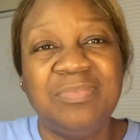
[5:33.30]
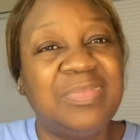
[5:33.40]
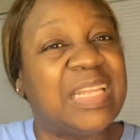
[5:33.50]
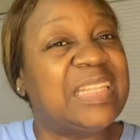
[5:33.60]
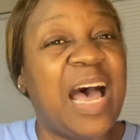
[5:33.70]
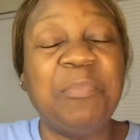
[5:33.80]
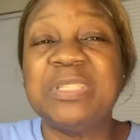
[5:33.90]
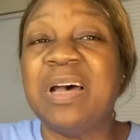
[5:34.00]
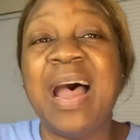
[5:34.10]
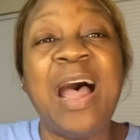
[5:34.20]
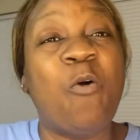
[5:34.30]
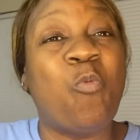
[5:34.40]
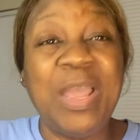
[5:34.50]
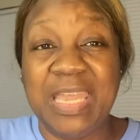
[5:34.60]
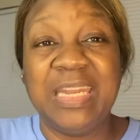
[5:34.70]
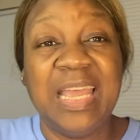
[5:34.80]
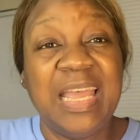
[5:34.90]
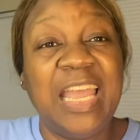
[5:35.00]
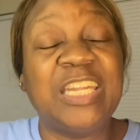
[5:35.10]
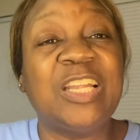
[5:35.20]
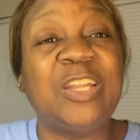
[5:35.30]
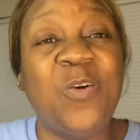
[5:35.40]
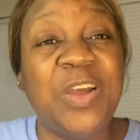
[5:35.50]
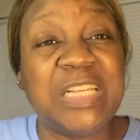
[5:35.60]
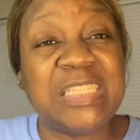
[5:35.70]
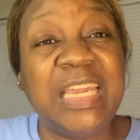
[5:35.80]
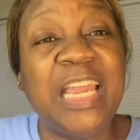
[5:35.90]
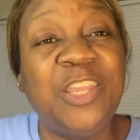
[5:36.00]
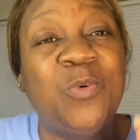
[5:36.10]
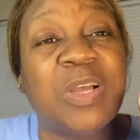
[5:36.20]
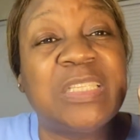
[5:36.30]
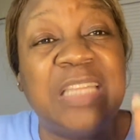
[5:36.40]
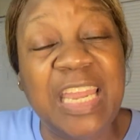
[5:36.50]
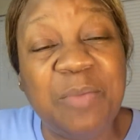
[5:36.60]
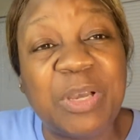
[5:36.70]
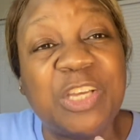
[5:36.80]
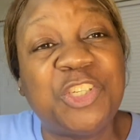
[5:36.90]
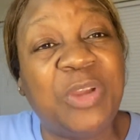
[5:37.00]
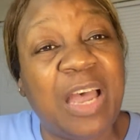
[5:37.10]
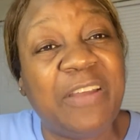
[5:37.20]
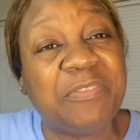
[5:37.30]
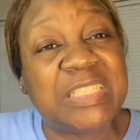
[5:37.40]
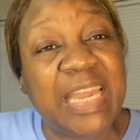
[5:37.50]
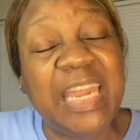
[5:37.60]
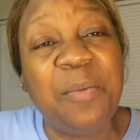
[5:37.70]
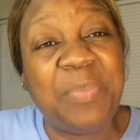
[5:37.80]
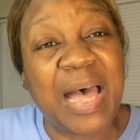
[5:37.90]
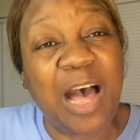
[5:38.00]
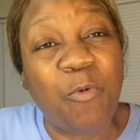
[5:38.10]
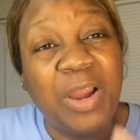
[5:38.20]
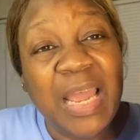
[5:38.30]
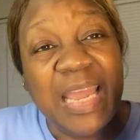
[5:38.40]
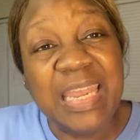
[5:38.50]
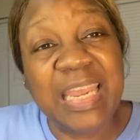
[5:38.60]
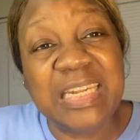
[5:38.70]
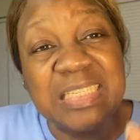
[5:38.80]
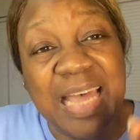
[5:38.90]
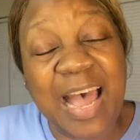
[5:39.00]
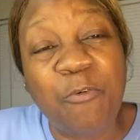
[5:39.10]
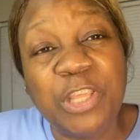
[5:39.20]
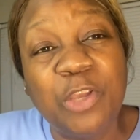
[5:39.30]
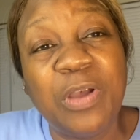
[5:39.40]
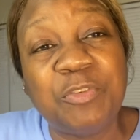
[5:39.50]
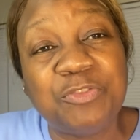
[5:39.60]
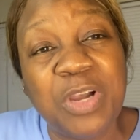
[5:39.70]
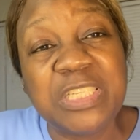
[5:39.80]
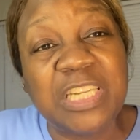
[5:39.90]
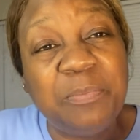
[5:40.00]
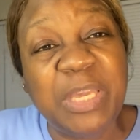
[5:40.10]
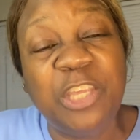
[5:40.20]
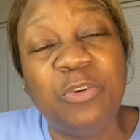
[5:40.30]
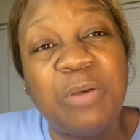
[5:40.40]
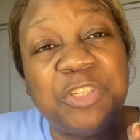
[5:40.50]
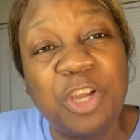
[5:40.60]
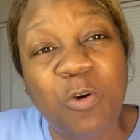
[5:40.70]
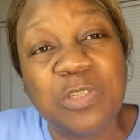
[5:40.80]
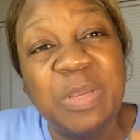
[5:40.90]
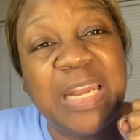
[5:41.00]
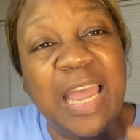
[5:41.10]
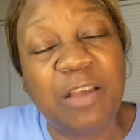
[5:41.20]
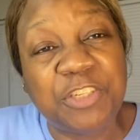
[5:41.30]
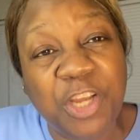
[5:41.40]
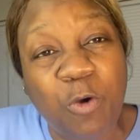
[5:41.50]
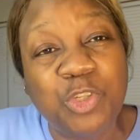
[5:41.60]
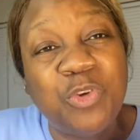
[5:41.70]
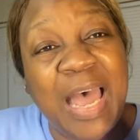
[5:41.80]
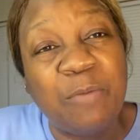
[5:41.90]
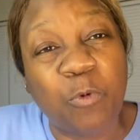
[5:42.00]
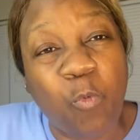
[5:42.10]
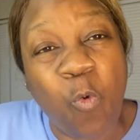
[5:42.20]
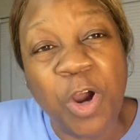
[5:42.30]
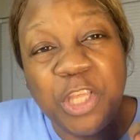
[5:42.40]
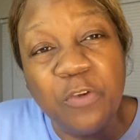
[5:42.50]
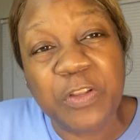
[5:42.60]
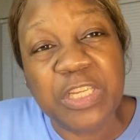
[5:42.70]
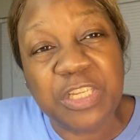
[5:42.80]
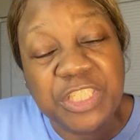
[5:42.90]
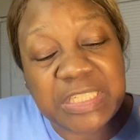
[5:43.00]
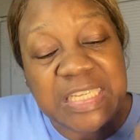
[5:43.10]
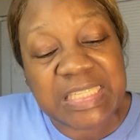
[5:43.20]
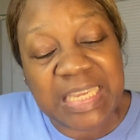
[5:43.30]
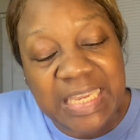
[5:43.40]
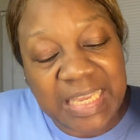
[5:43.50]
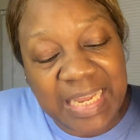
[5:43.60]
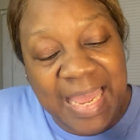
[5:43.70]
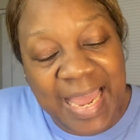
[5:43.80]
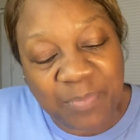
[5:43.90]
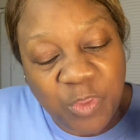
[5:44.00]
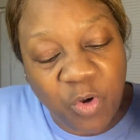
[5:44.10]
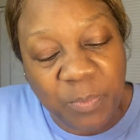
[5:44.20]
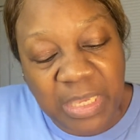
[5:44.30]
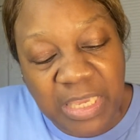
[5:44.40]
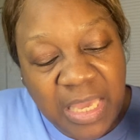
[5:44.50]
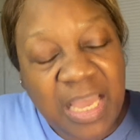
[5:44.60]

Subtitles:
The numbers are outweighing. And the Lord is saying you are stand because you have stand power in this hour. And you have trusted in me. You have chose me and I have chose you. I'm rewarding you for diligently seeking after me.